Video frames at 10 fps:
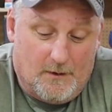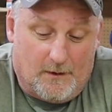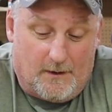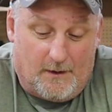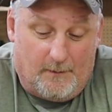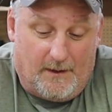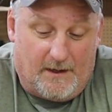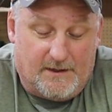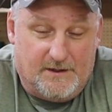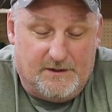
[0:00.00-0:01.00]
And
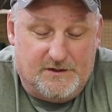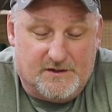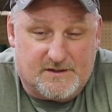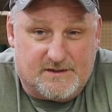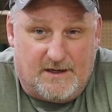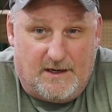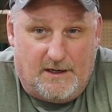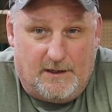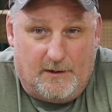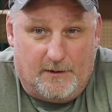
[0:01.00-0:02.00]
I did just
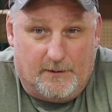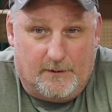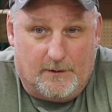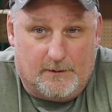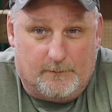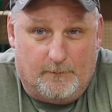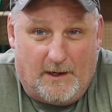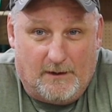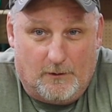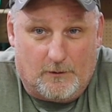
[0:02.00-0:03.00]
see in
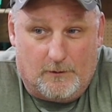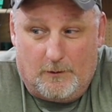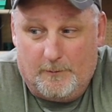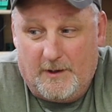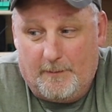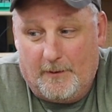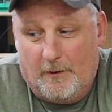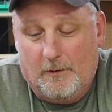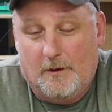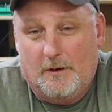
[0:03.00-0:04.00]
my local Home
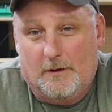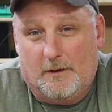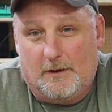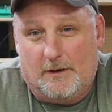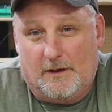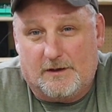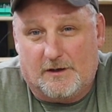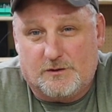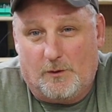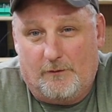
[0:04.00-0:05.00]
Depot
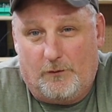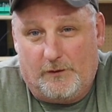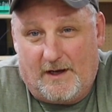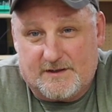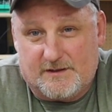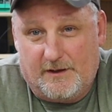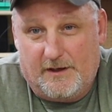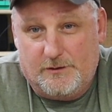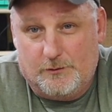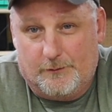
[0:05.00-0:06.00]
a 12 volt
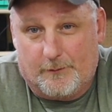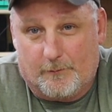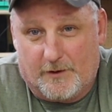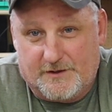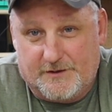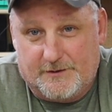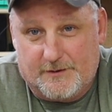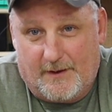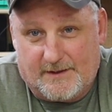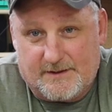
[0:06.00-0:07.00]
oscillating tool from Rigid,
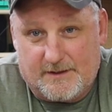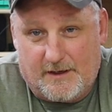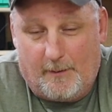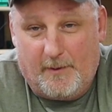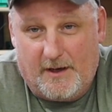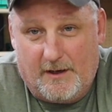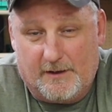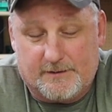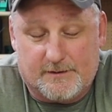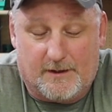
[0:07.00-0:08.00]
so that's coming.
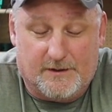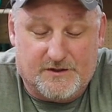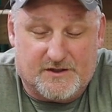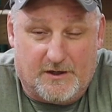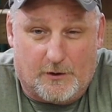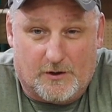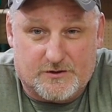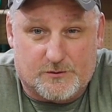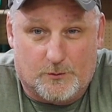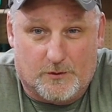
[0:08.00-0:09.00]
It just hit our
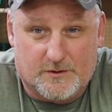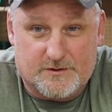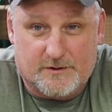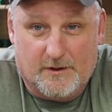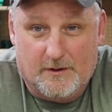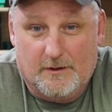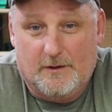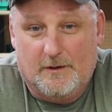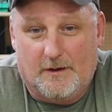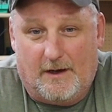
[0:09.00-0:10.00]
stores.
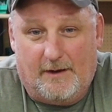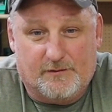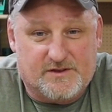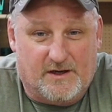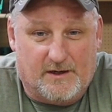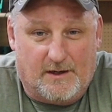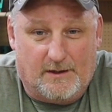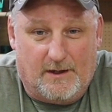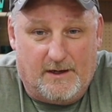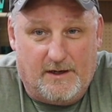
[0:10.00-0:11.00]
I haven't seen it
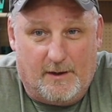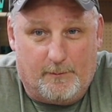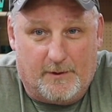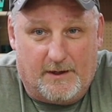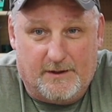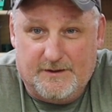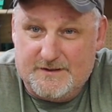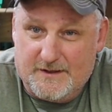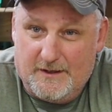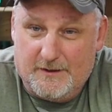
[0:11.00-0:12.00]
online yet, but I did
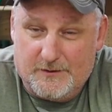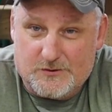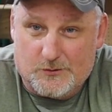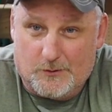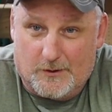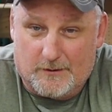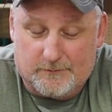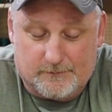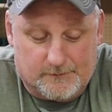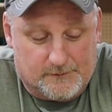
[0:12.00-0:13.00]
see it in the store,
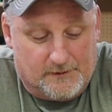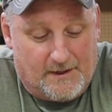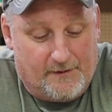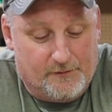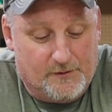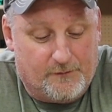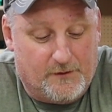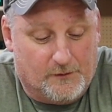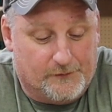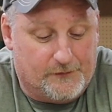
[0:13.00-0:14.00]
live in the
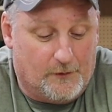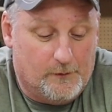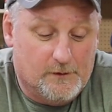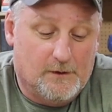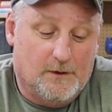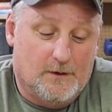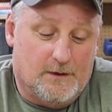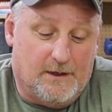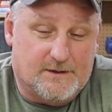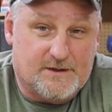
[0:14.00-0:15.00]
field, so
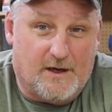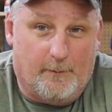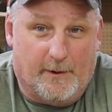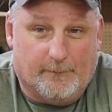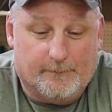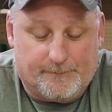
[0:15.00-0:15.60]
it's coming.